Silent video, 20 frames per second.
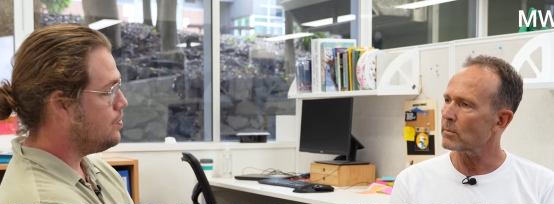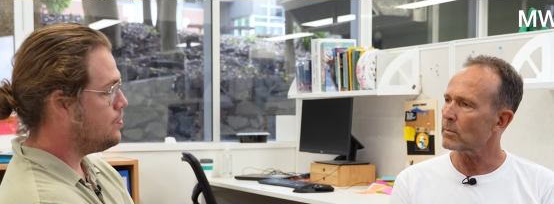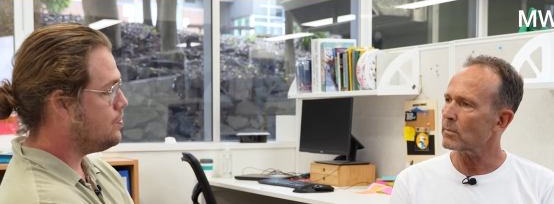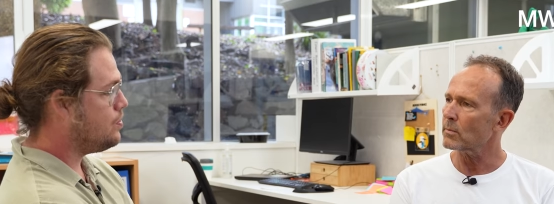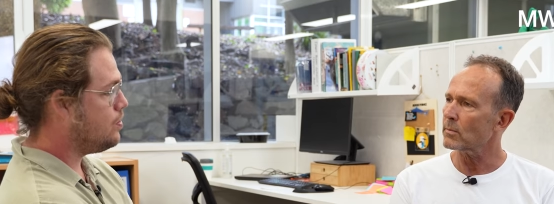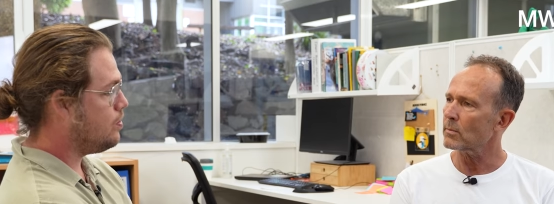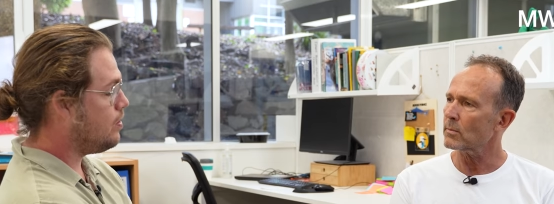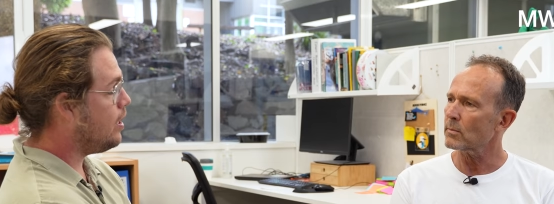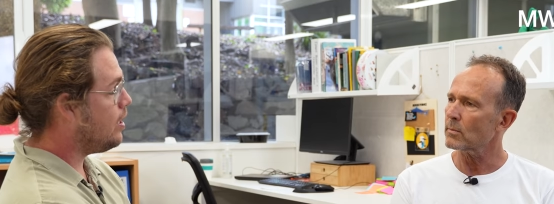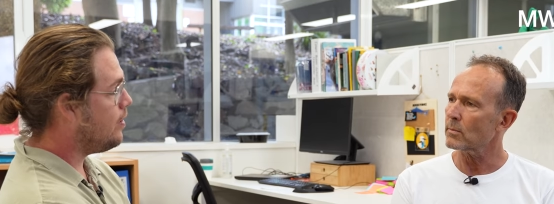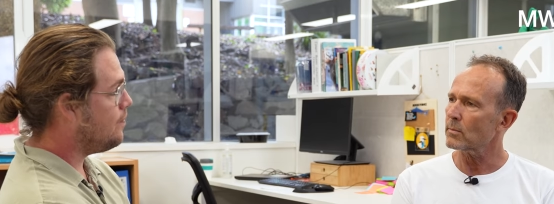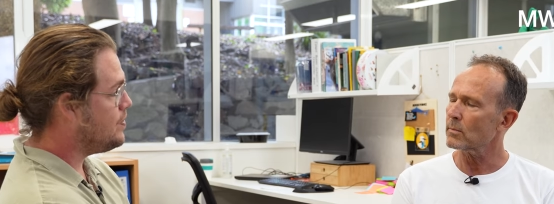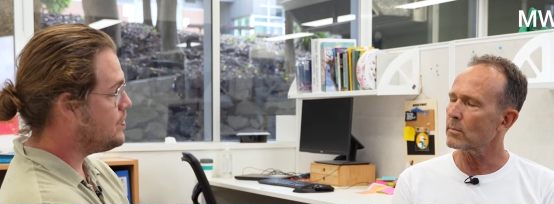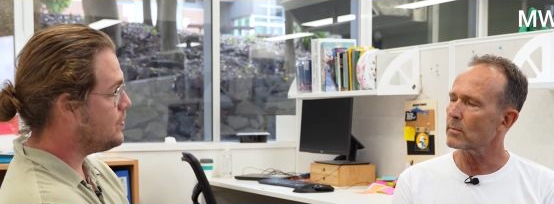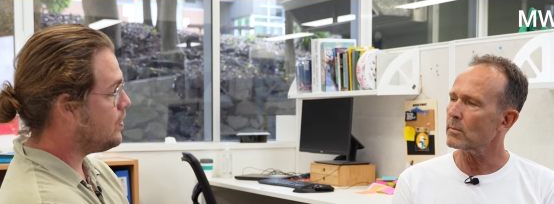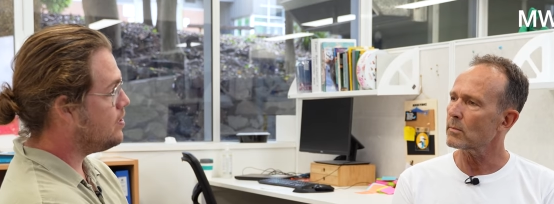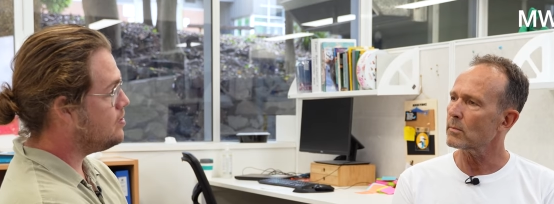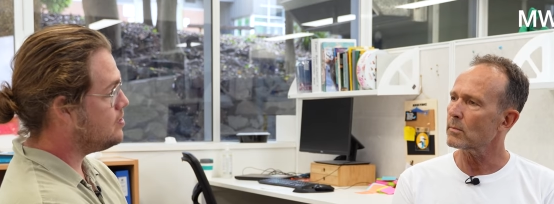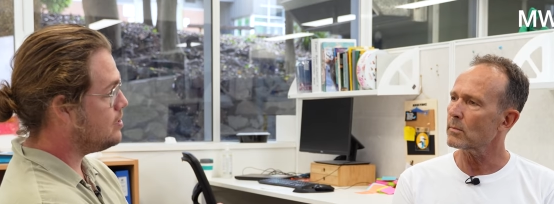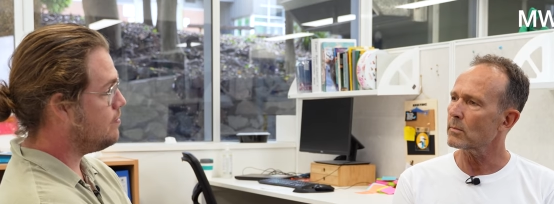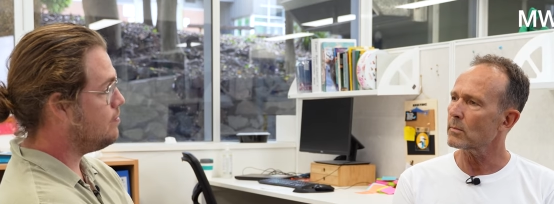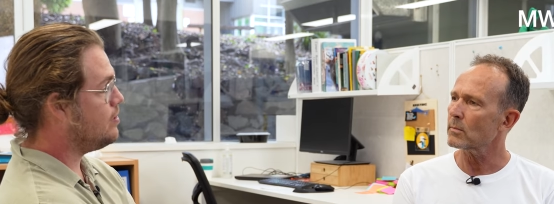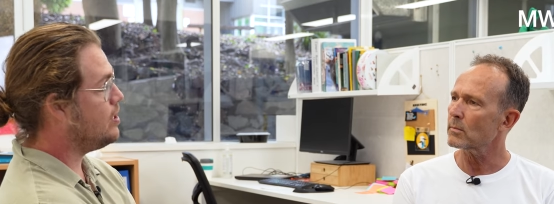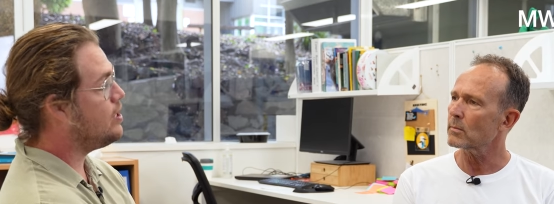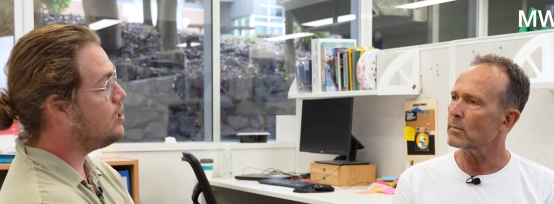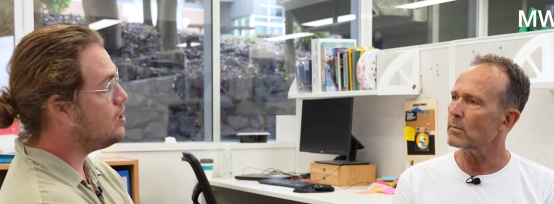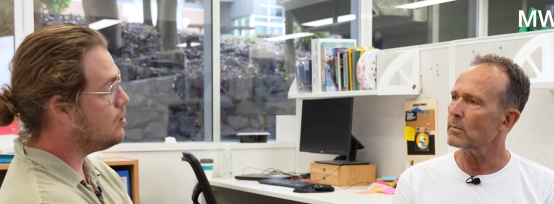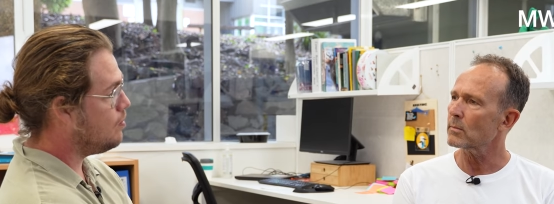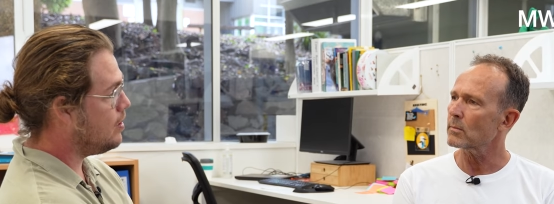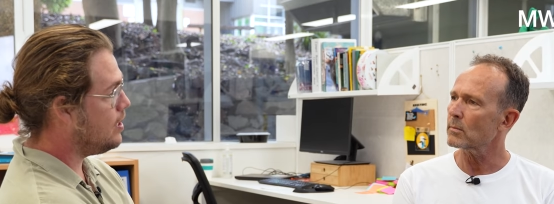Speaker 1: to artificially inseminate
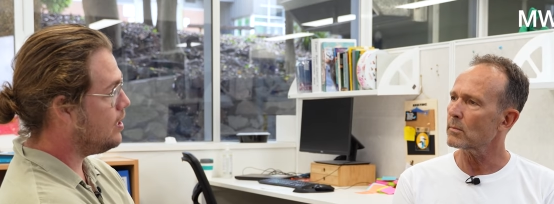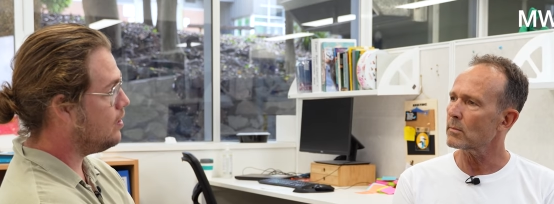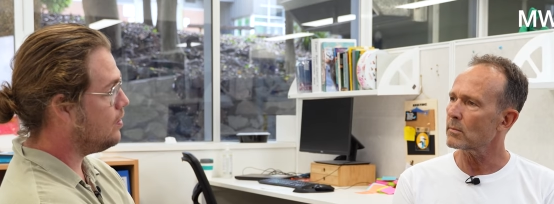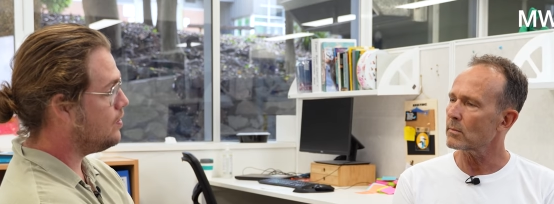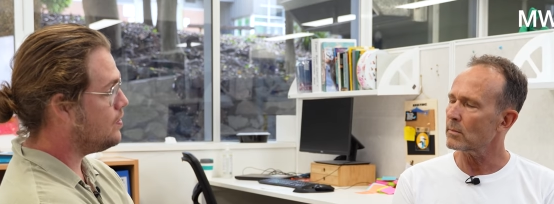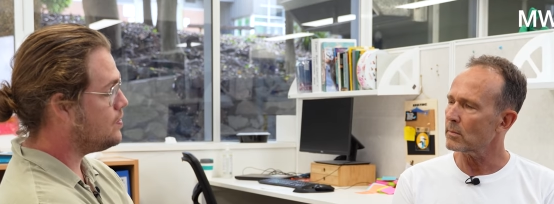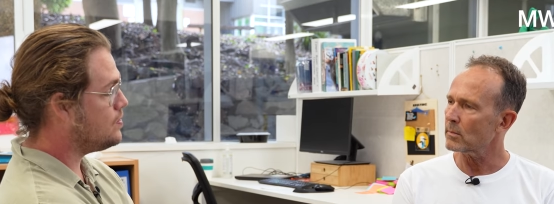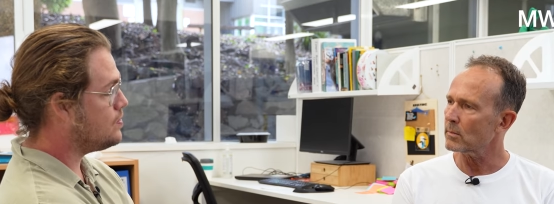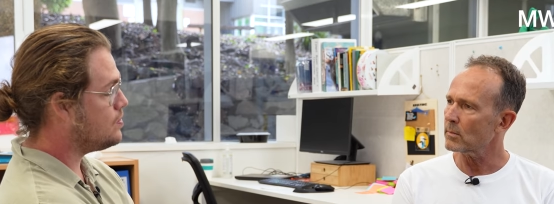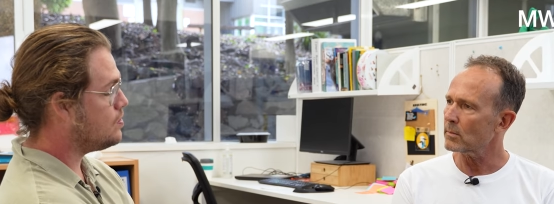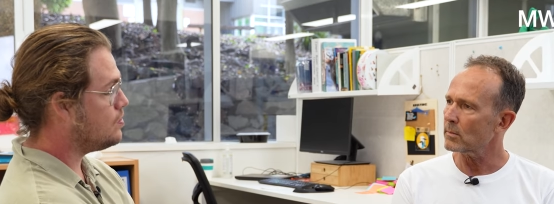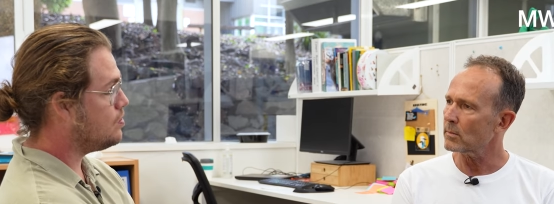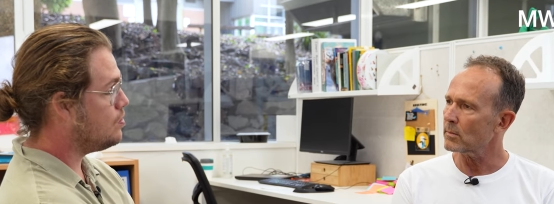koalas